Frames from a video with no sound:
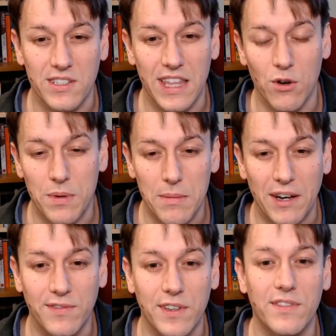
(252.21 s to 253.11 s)
so that would be
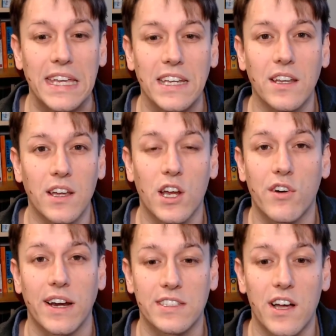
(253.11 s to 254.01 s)
about 15
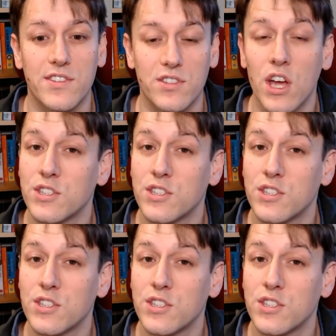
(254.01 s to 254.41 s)
correct answers.